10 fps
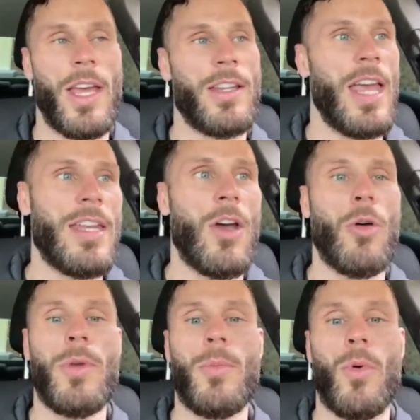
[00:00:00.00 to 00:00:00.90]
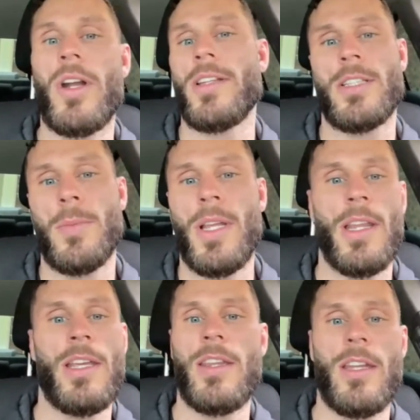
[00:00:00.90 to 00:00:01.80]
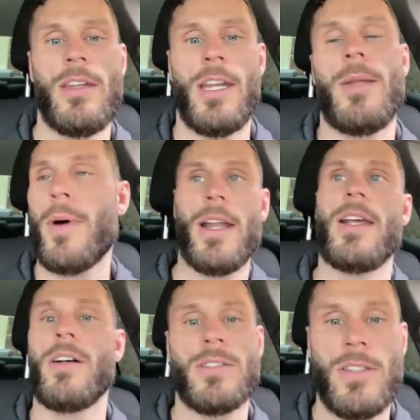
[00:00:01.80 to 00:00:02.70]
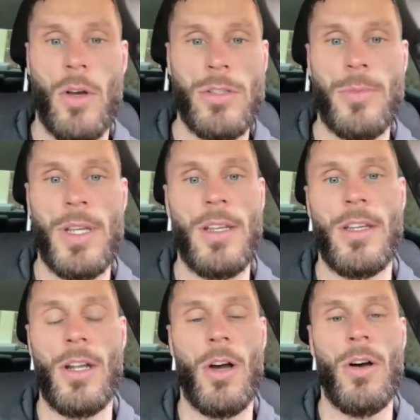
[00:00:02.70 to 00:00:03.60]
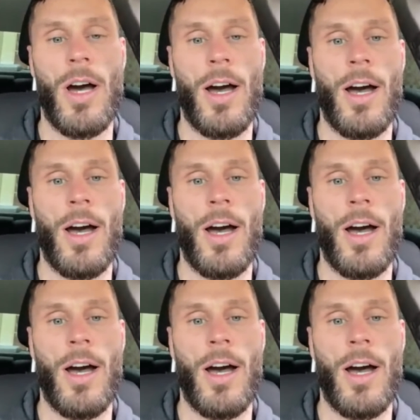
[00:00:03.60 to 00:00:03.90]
like, they know me more intimately than anybody else knows me, you know.